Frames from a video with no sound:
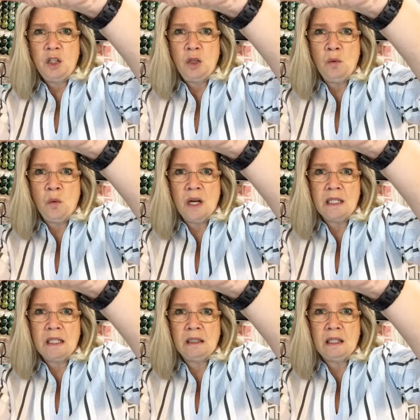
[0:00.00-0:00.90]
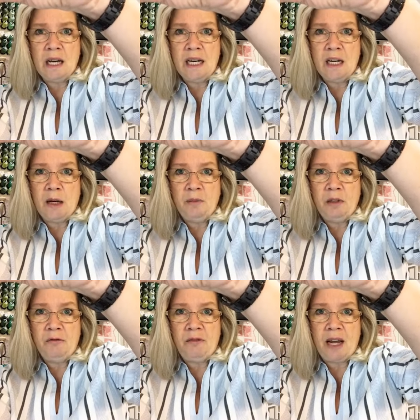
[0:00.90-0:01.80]
you want to line up
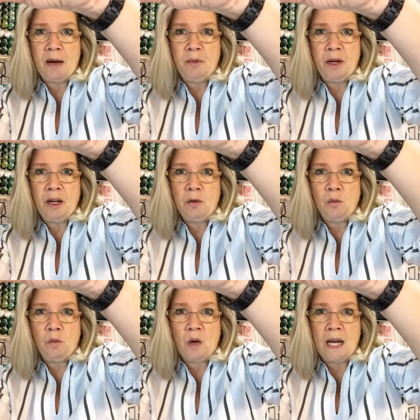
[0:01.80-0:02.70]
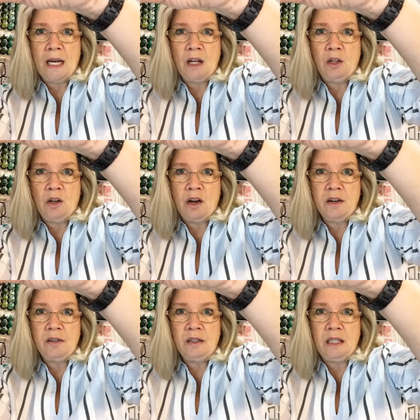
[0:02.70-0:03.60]
the fabric right
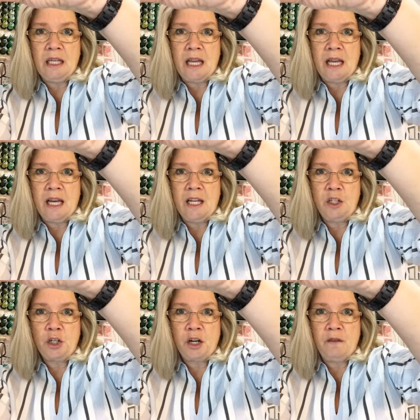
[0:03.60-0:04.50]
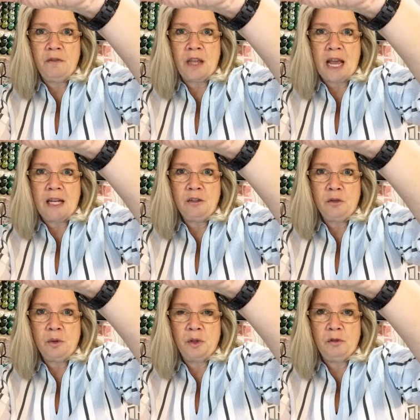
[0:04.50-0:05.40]
along the edge of that
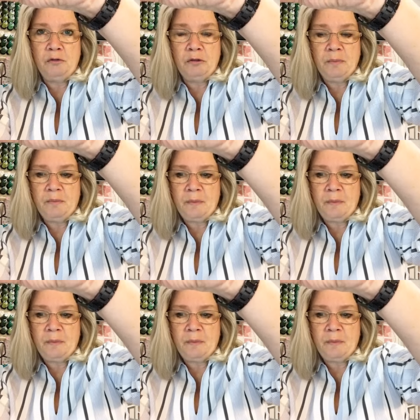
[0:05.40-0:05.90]
groove.